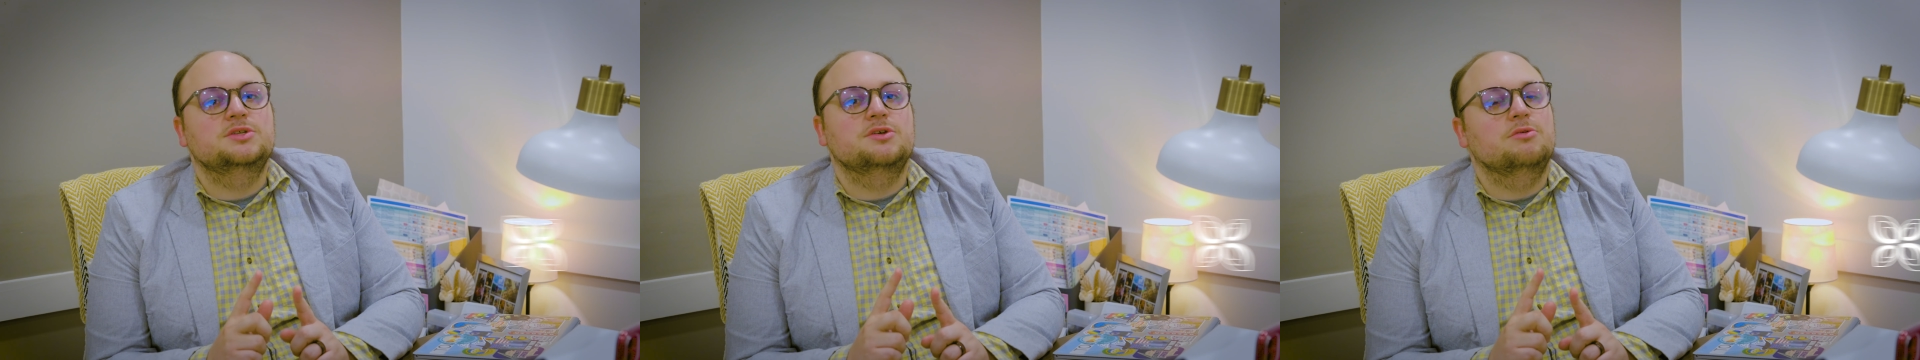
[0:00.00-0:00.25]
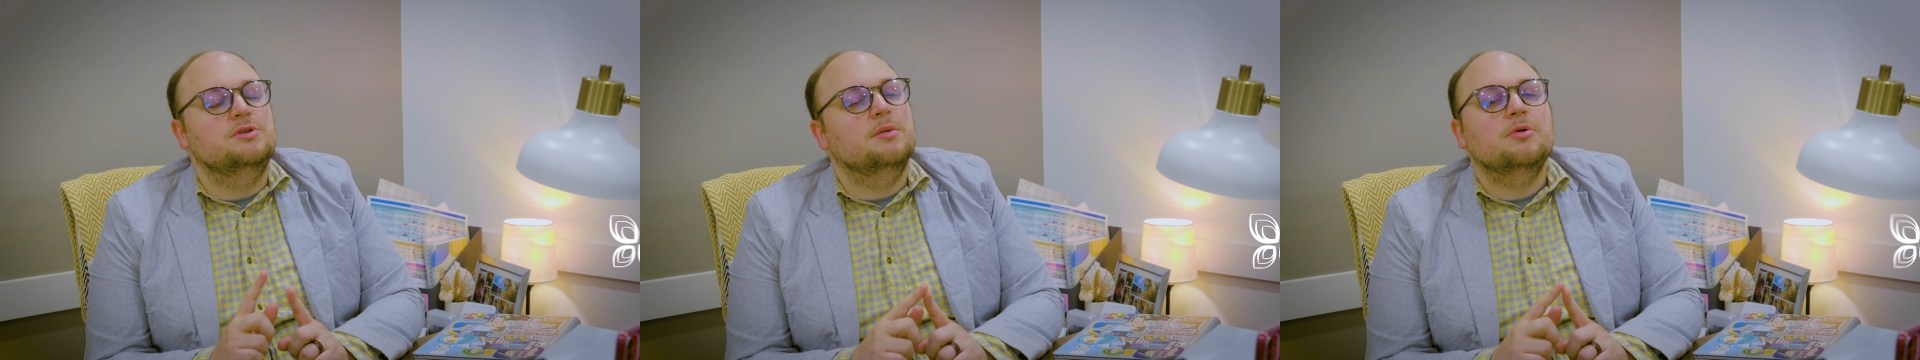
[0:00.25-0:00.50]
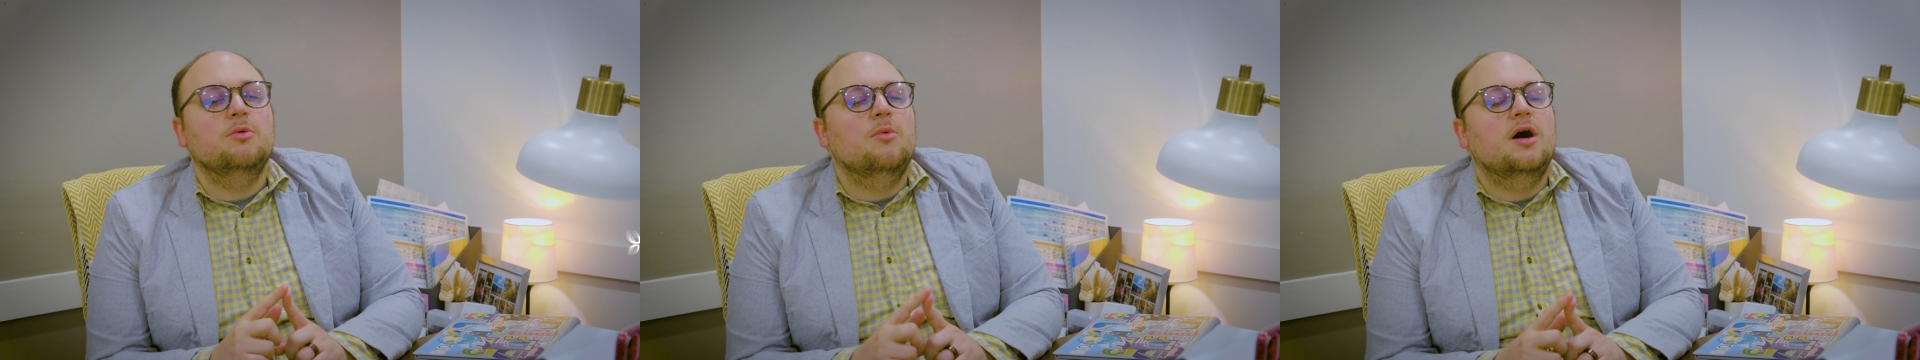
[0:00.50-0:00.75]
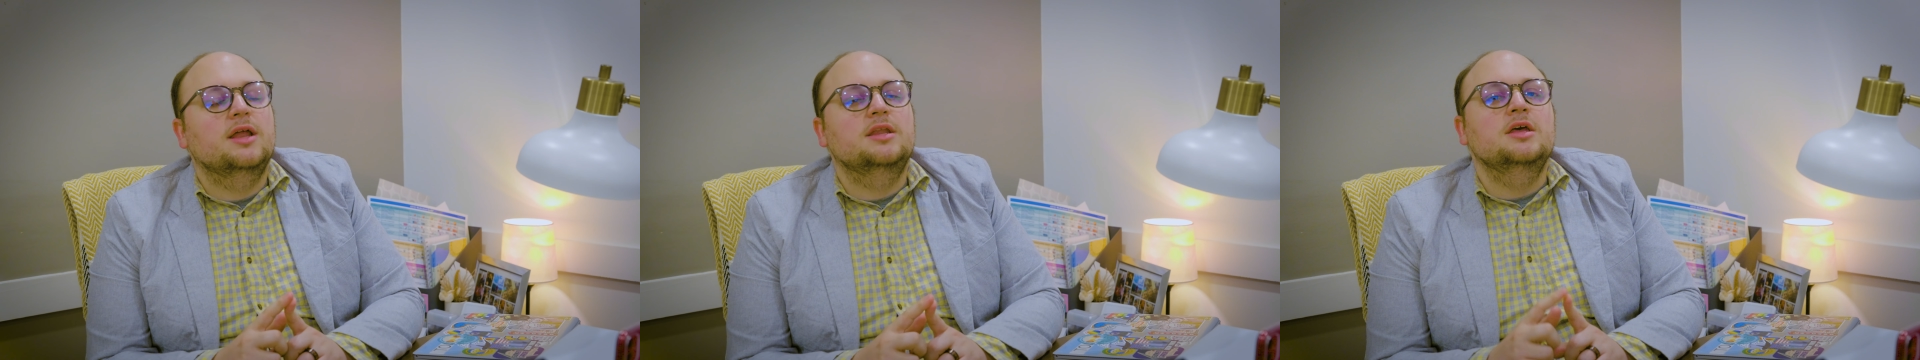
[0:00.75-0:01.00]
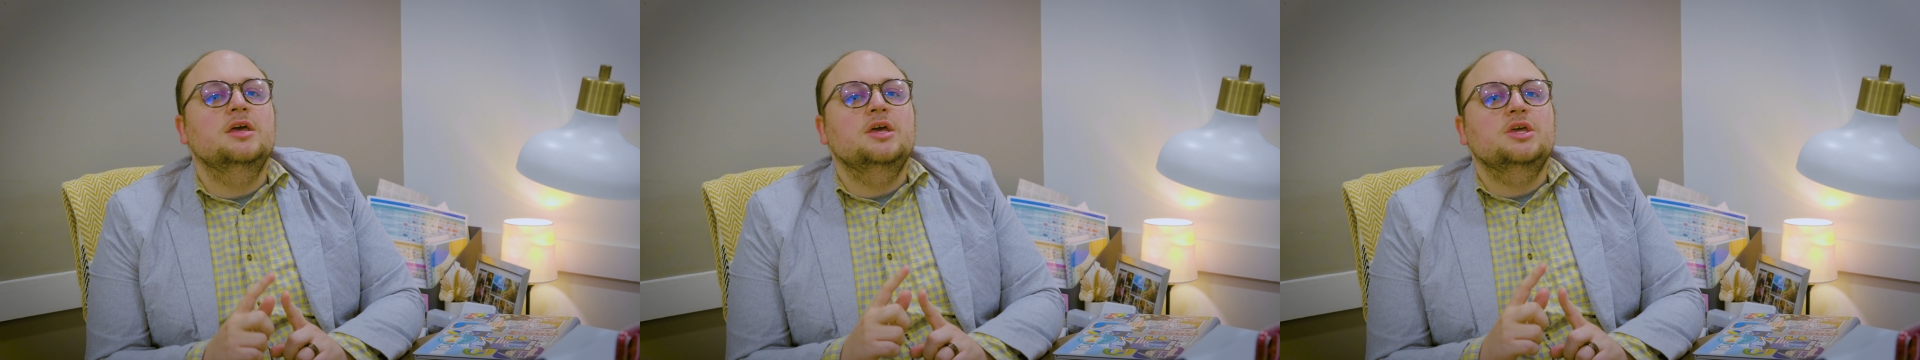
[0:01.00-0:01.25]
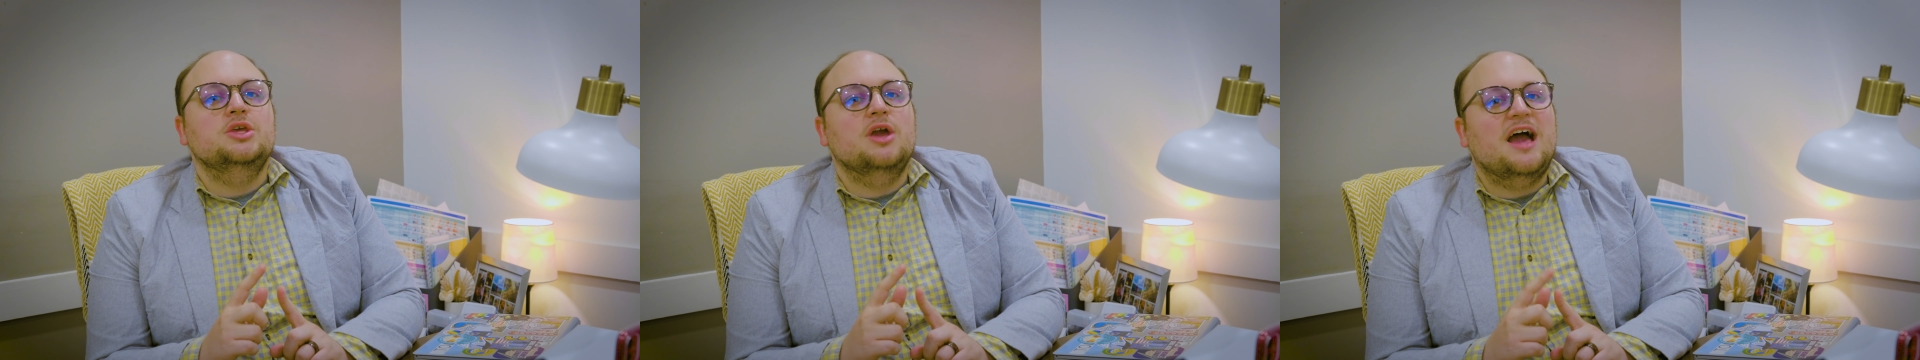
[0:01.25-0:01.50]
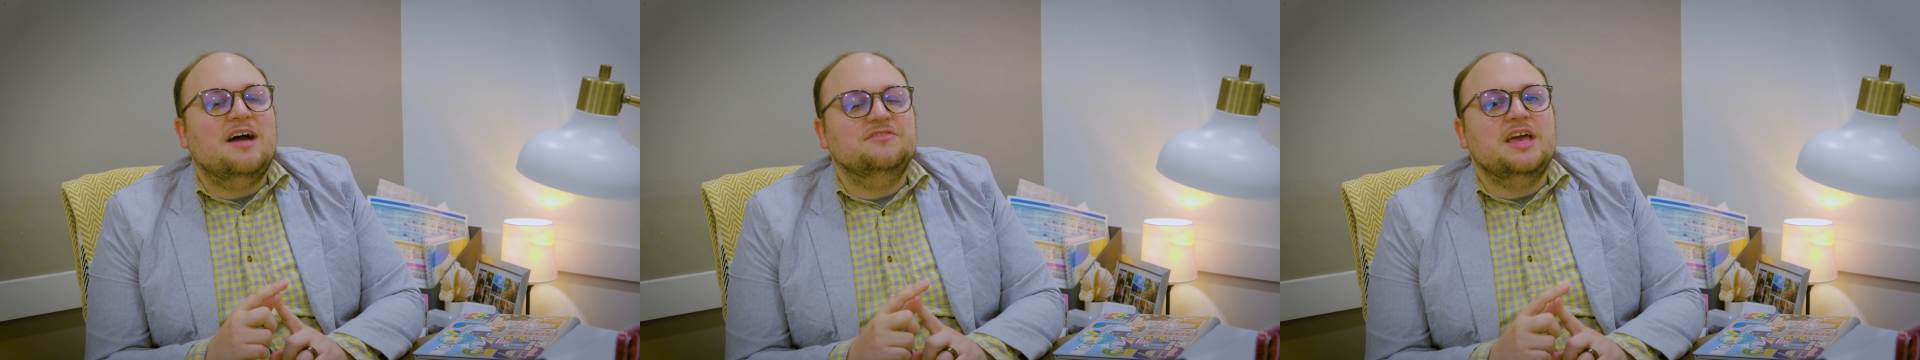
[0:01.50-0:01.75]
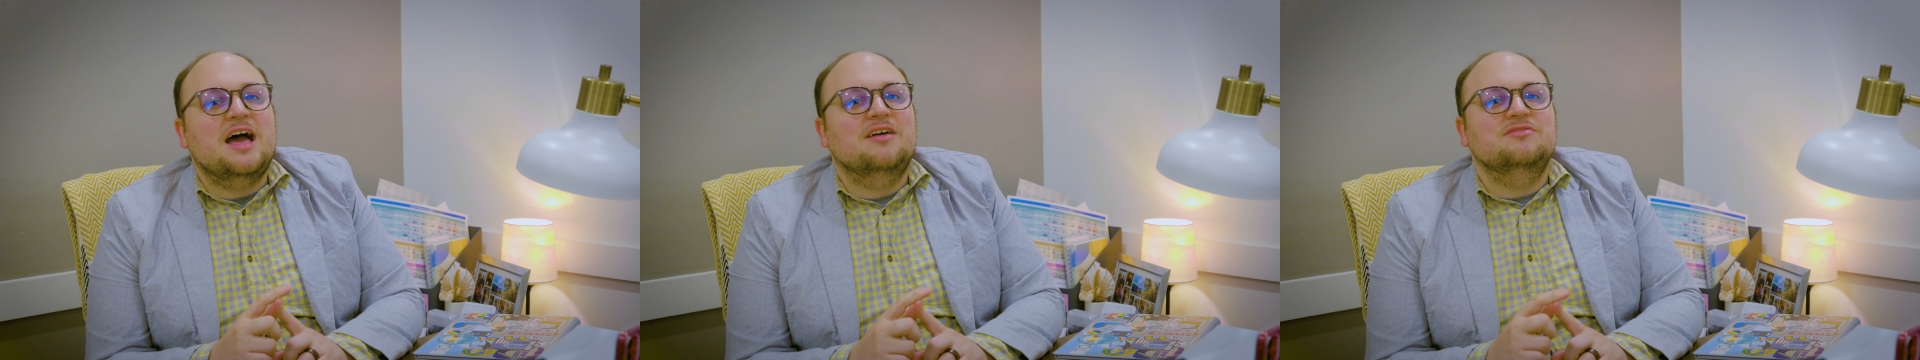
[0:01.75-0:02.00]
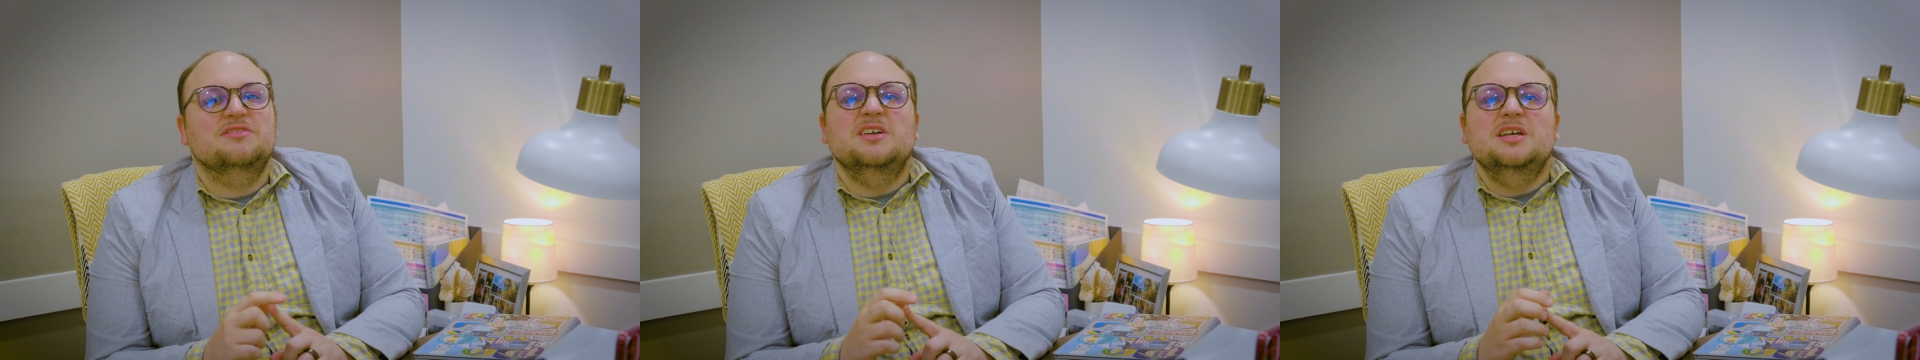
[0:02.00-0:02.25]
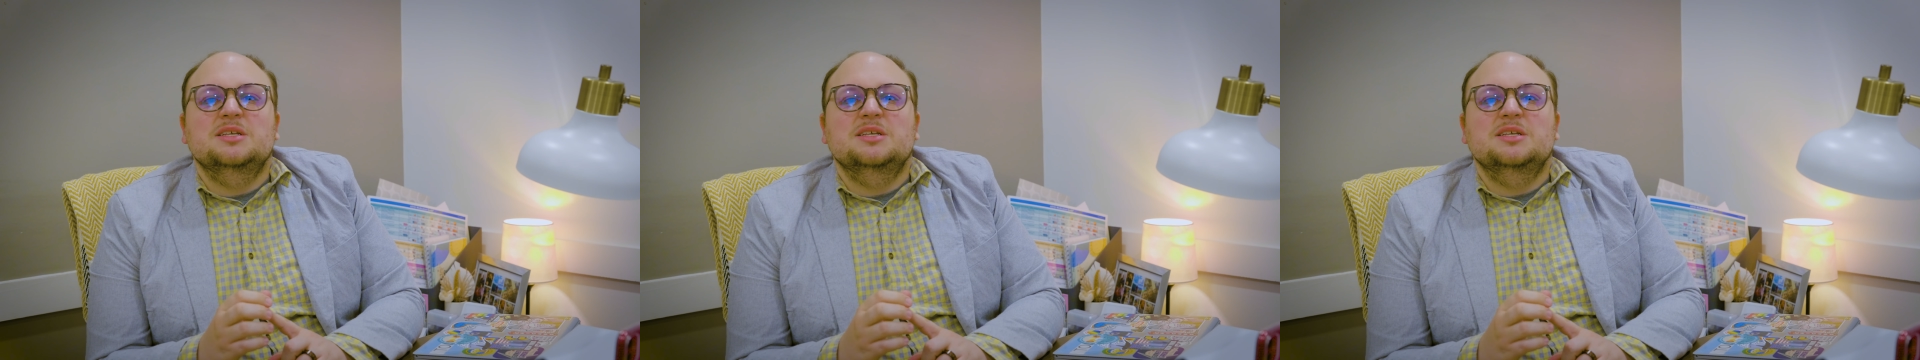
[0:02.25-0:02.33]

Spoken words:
So number one, you have to have